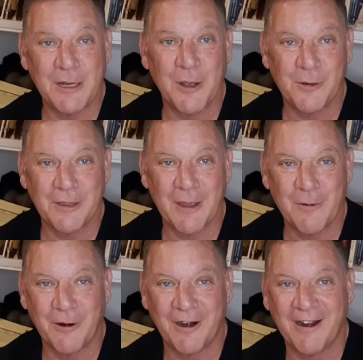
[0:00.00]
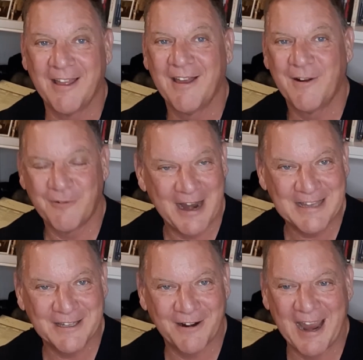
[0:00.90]
me know who they were,
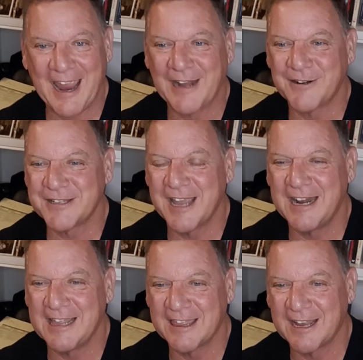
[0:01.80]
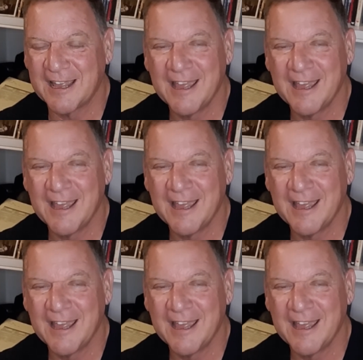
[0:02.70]
raise their hand, or say anything.